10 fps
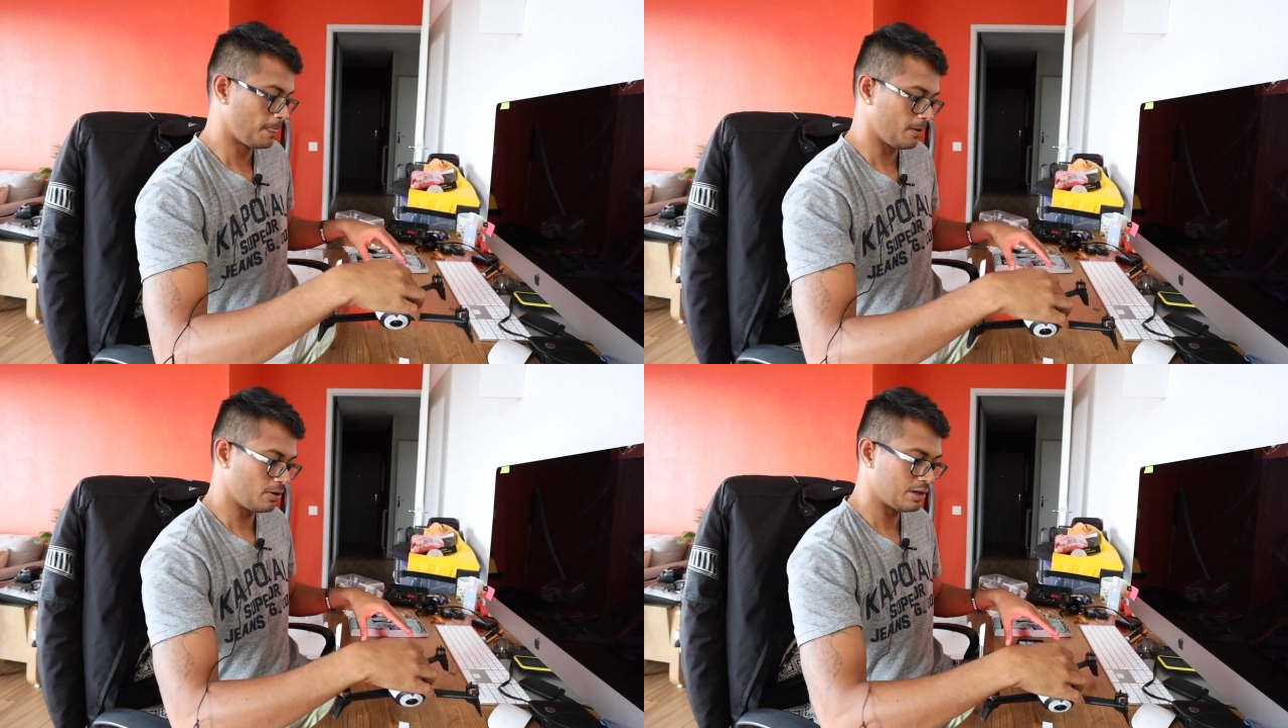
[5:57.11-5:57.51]

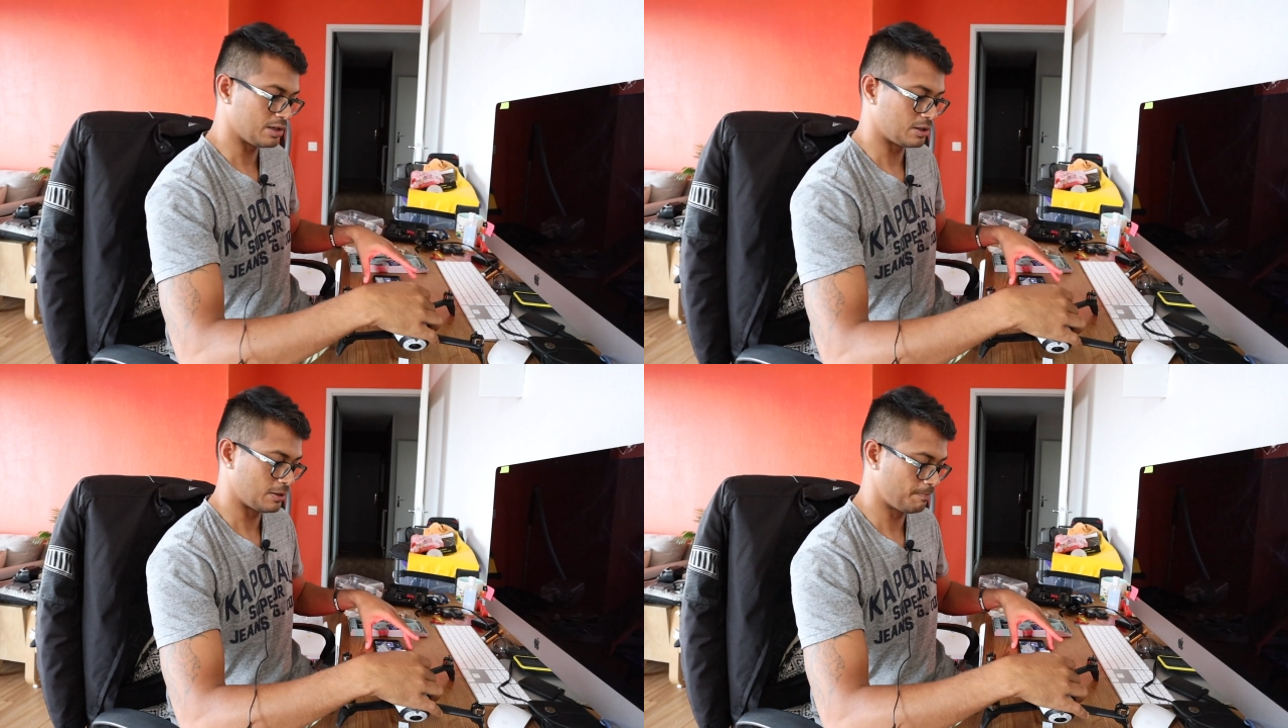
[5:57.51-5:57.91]

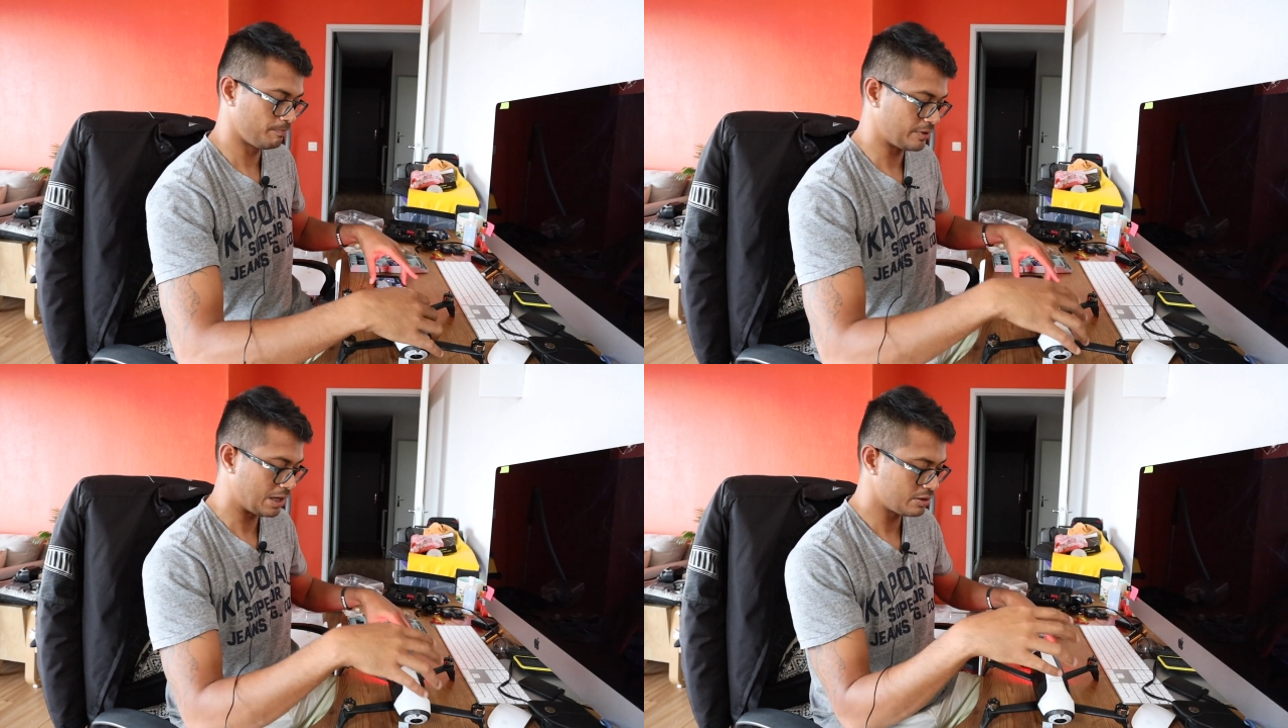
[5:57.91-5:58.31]
Alright,
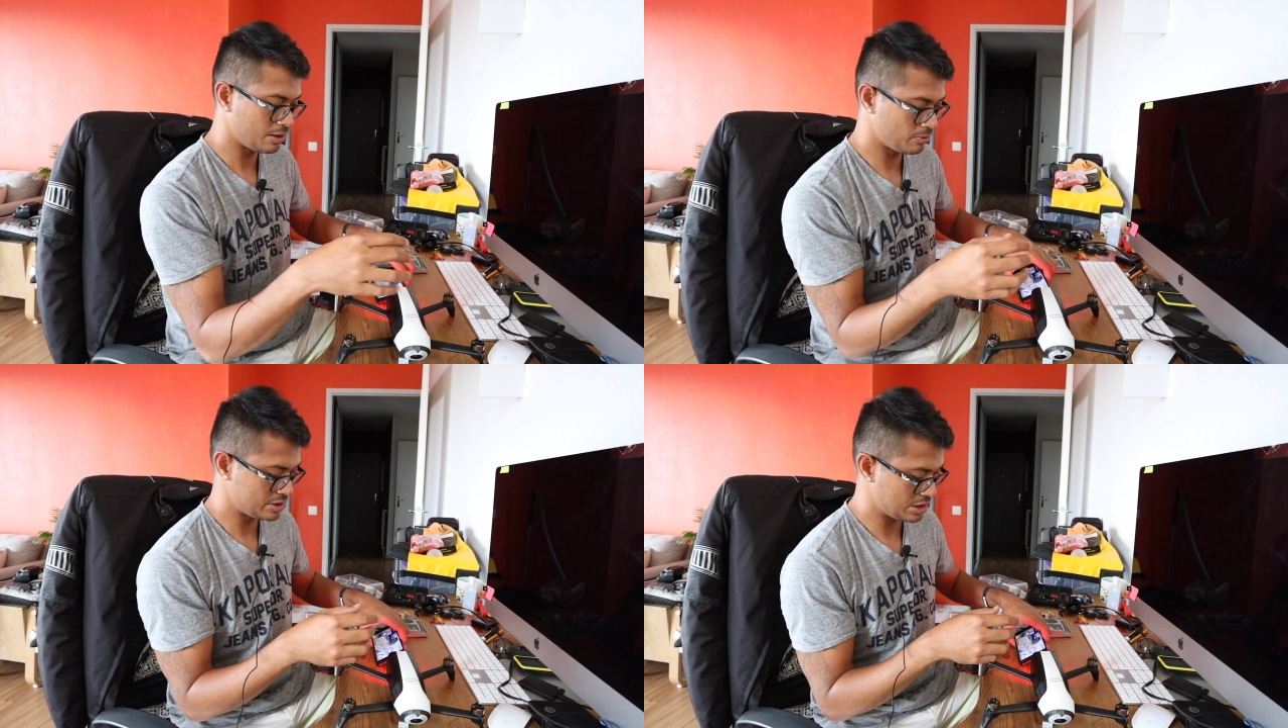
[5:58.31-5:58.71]
now
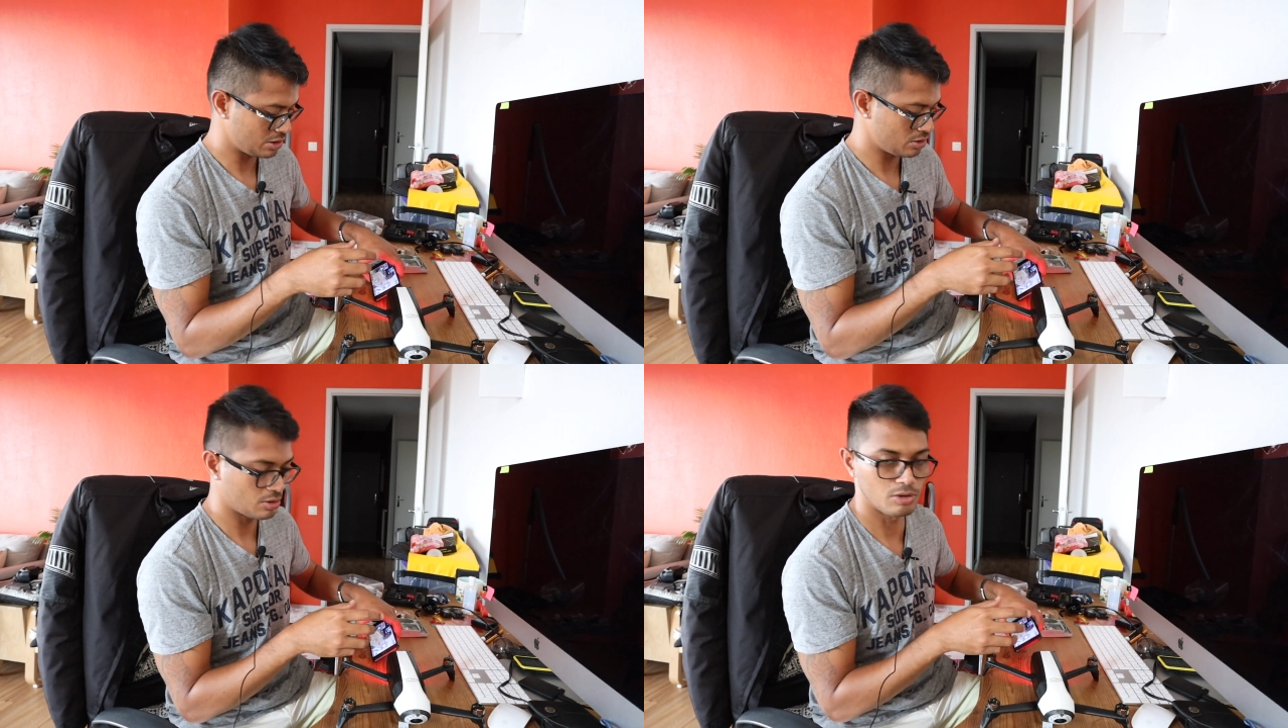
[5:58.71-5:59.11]
that we checked